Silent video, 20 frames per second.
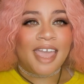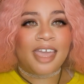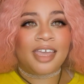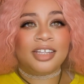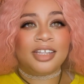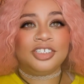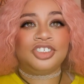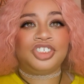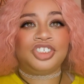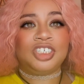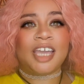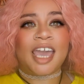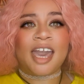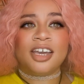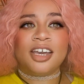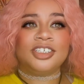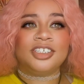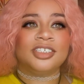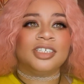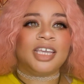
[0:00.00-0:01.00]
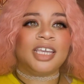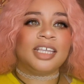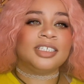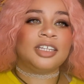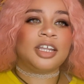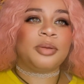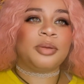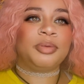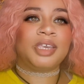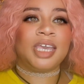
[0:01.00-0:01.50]
And she actually
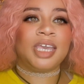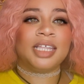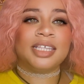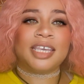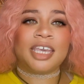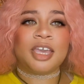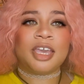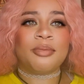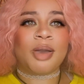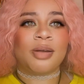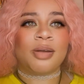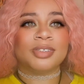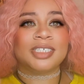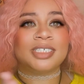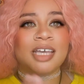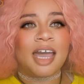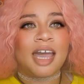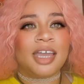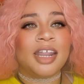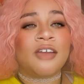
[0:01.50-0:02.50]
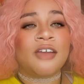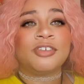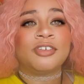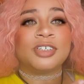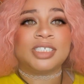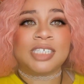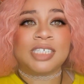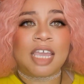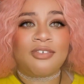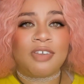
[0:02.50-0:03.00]
ended up killing him outside after
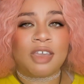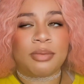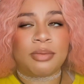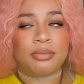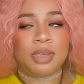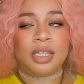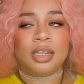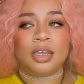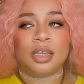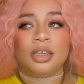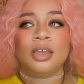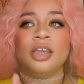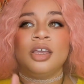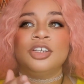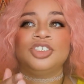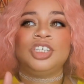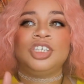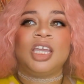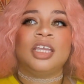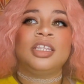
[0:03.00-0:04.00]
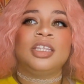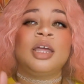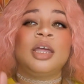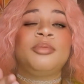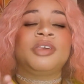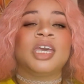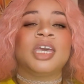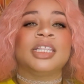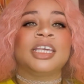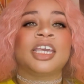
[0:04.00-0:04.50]
saving Amina. She ended
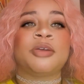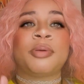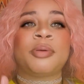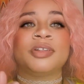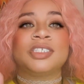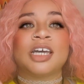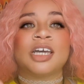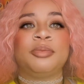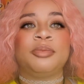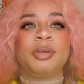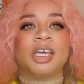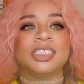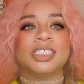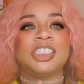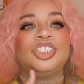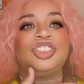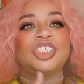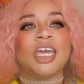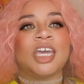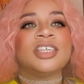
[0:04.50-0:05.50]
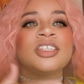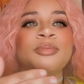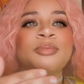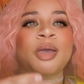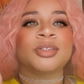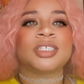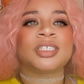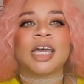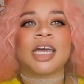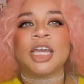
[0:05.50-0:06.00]
up killing him outside because he chased them
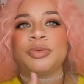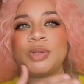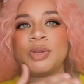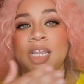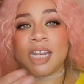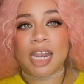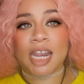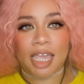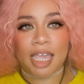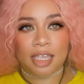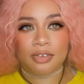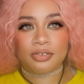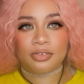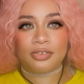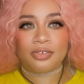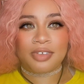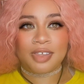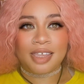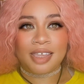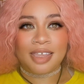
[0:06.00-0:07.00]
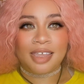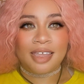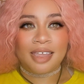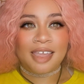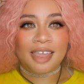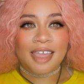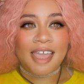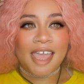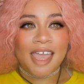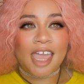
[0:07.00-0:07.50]
outside with a knife
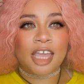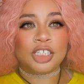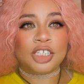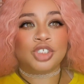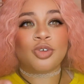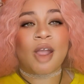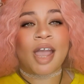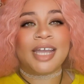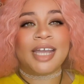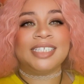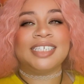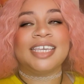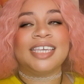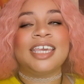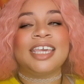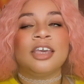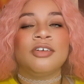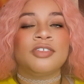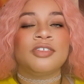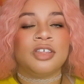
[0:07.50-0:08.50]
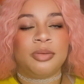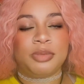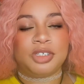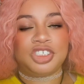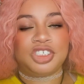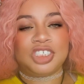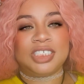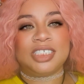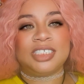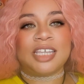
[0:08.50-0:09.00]
and tried to kill them, and
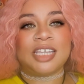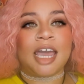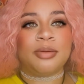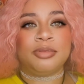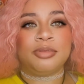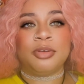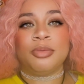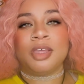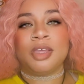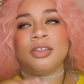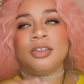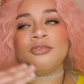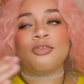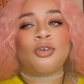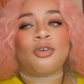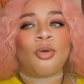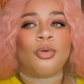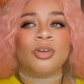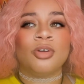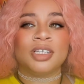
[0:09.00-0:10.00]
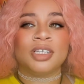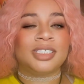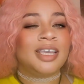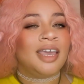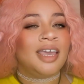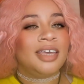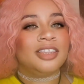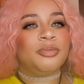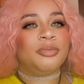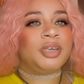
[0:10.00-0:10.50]
she stabbed him. And then of course
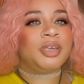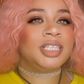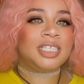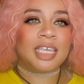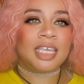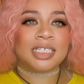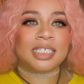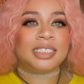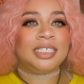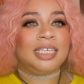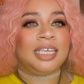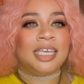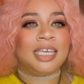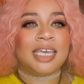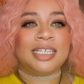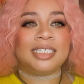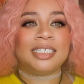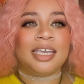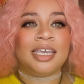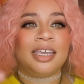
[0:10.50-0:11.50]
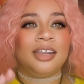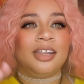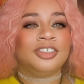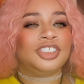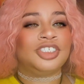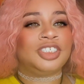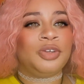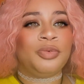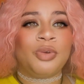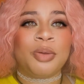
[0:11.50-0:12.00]
the PTSD kicked in,
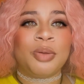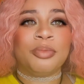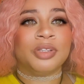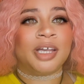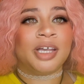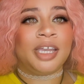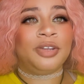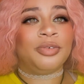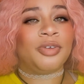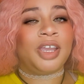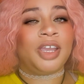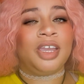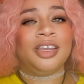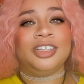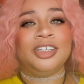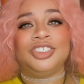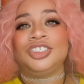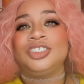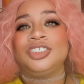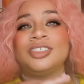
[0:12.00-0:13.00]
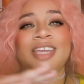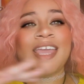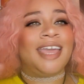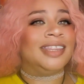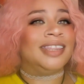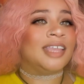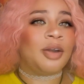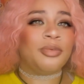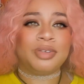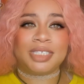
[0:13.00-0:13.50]
she went blind rage,
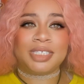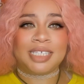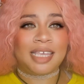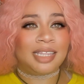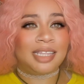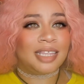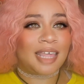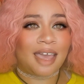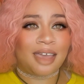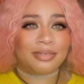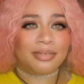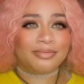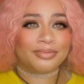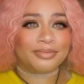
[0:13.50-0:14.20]
and that was the end of that.